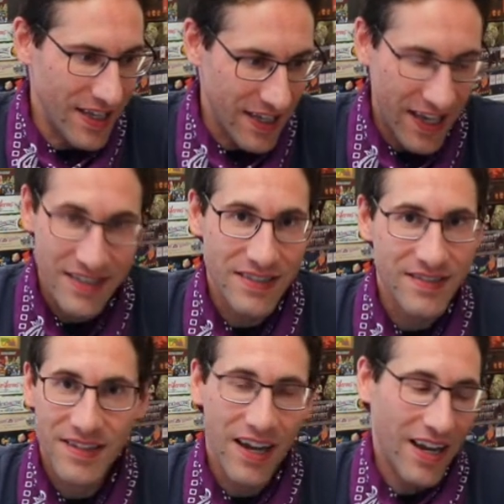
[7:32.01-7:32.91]
gets in
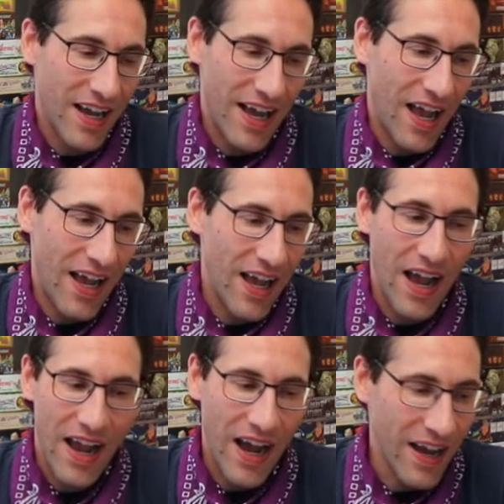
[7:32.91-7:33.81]
stock,
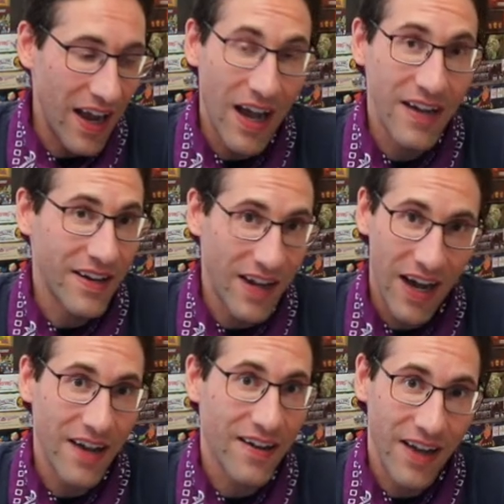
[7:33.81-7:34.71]
I highly,
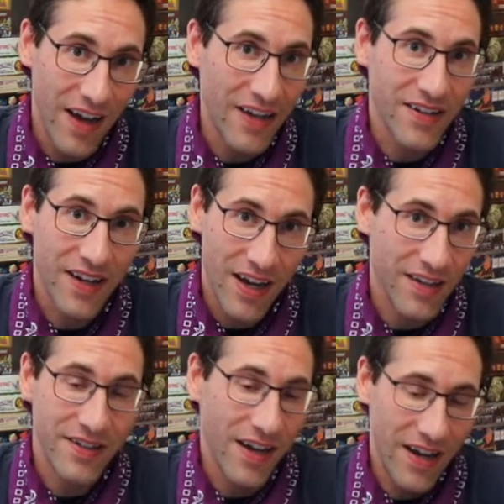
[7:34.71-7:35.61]
highly, highly,
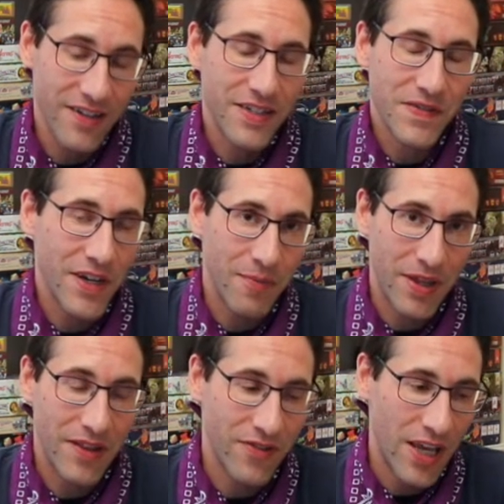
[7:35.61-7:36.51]
highly, highly
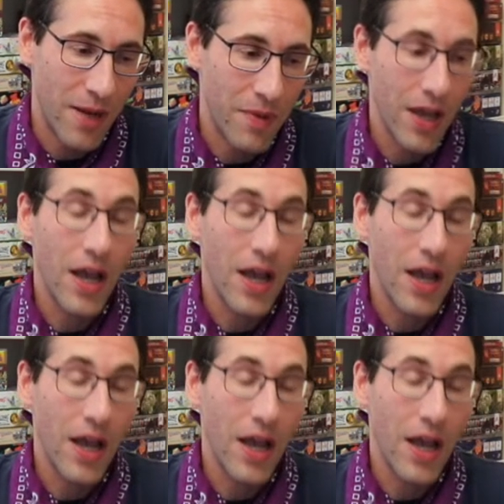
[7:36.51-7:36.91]
recommend this game.